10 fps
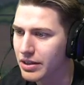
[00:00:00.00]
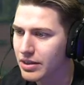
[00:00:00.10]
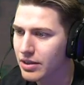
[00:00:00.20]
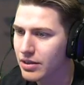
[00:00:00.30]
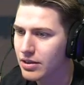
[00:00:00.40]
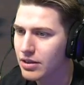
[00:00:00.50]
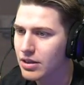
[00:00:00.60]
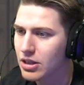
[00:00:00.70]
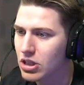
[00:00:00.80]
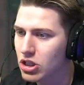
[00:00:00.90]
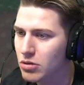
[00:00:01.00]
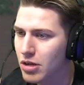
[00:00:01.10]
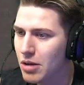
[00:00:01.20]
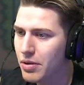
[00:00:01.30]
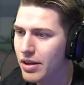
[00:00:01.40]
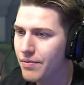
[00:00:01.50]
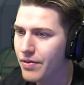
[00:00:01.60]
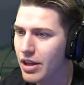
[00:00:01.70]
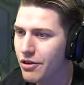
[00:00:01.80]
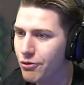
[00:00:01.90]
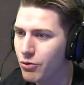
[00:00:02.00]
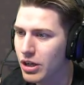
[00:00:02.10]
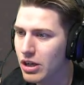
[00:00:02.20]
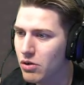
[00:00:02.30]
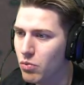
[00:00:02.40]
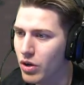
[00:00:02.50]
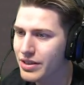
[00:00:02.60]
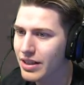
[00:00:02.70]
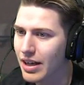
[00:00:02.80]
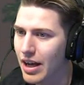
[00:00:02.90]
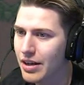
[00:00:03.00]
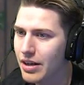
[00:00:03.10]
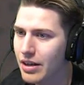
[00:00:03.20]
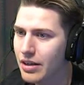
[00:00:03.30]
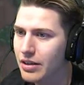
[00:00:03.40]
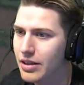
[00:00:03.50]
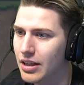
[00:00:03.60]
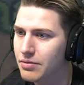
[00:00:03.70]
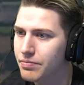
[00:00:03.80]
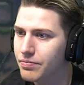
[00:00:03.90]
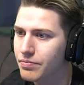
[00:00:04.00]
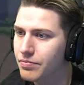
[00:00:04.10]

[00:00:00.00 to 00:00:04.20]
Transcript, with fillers: bit. So maybe if we once again get...